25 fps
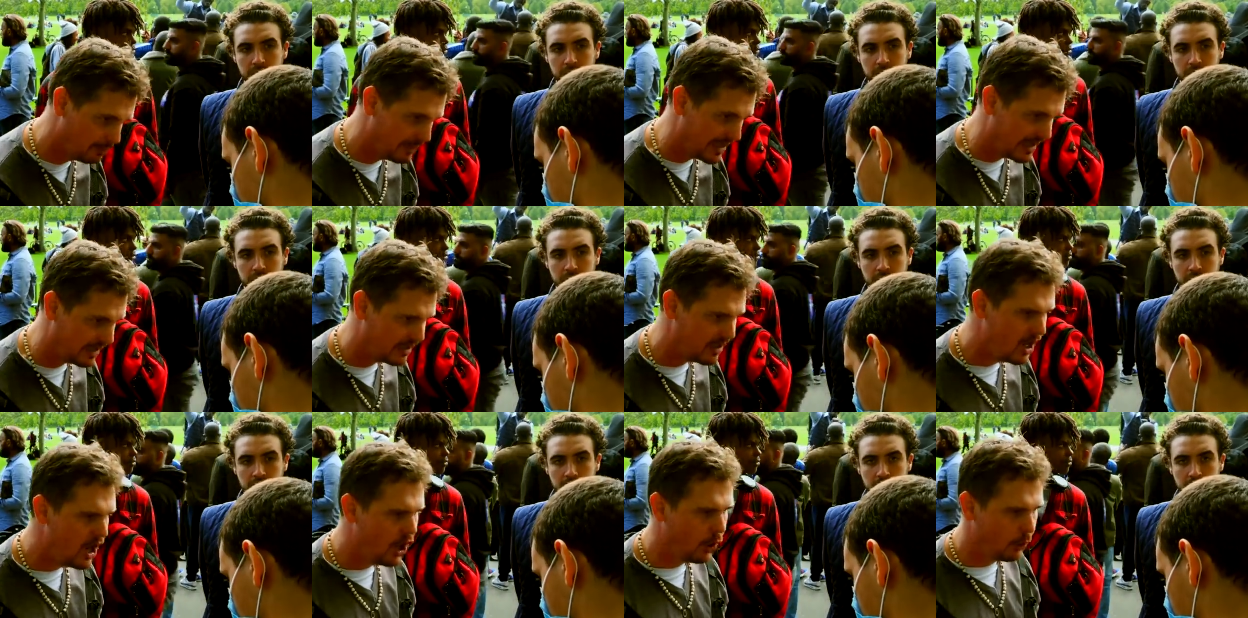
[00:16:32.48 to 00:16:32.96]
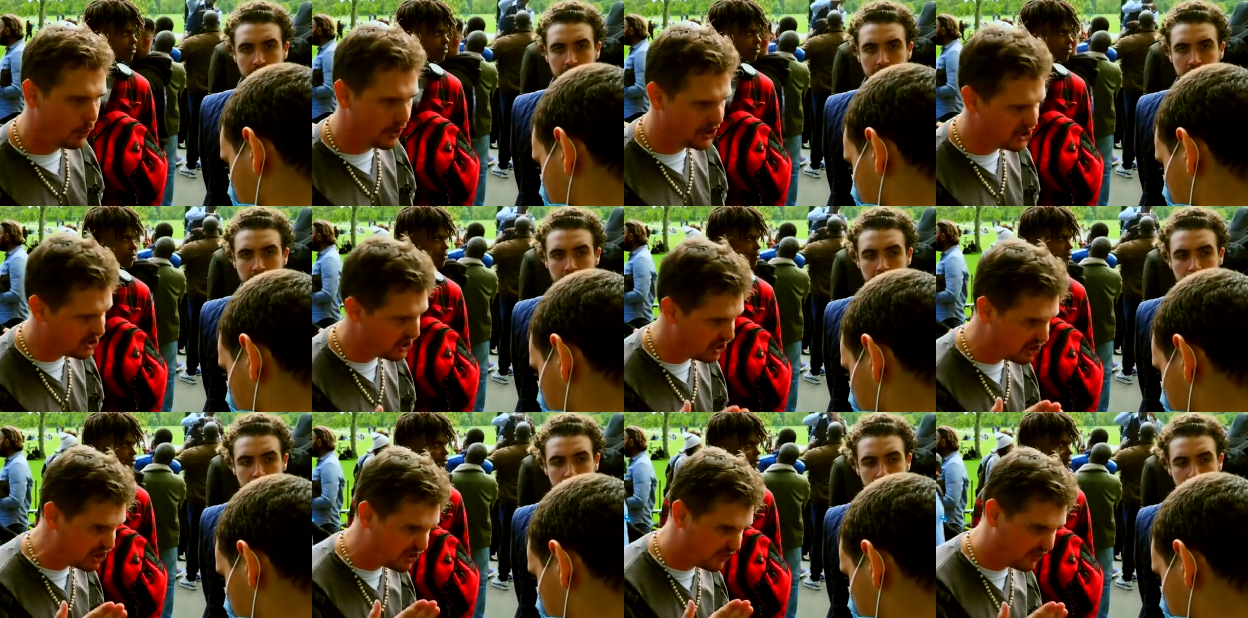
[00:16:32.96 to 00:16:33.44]
Speaker 1: meat,
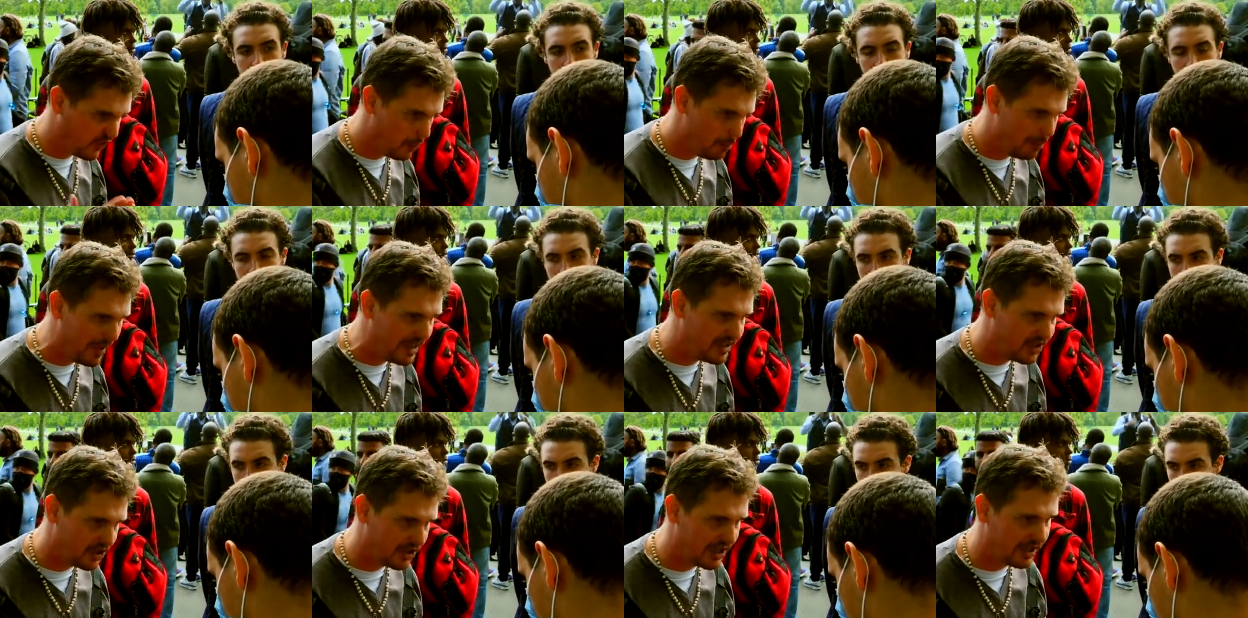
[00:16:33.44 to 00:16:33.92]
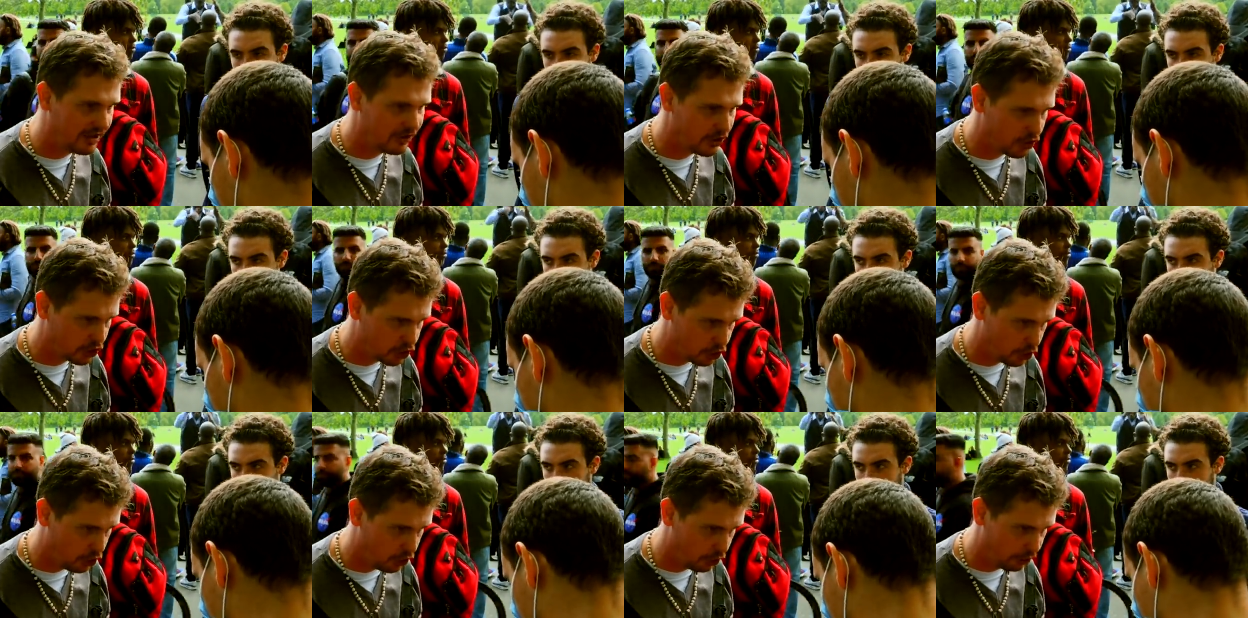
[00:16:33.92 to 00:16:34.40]
which is forbidden in the
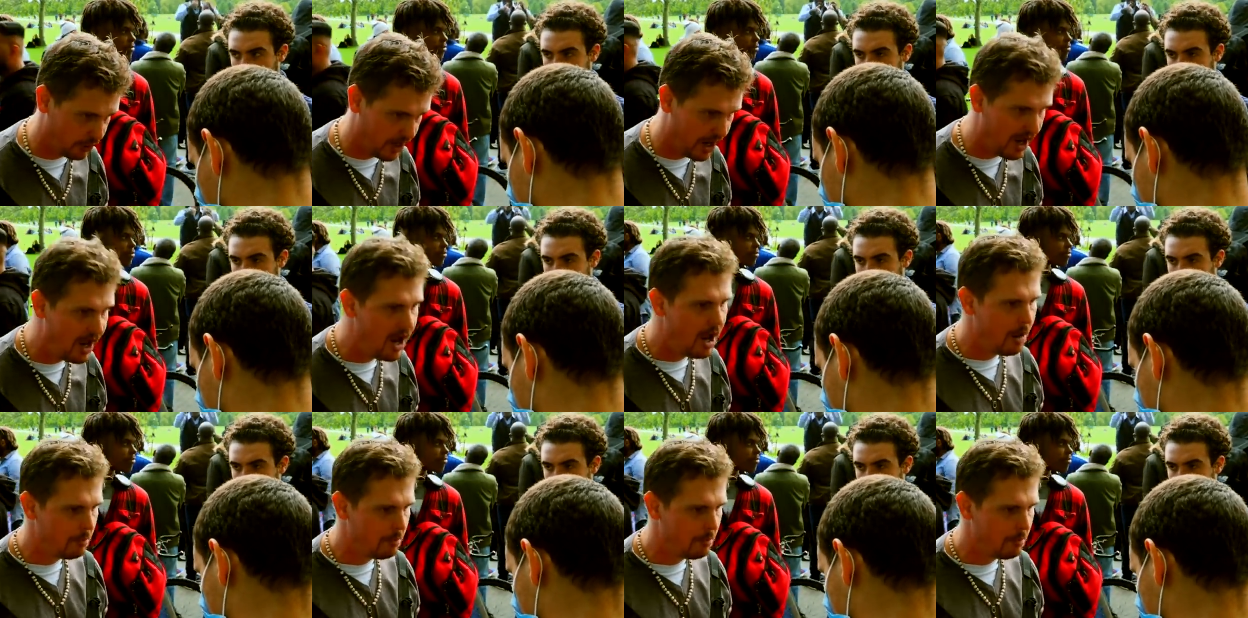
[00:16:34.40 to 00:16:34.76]
Torah,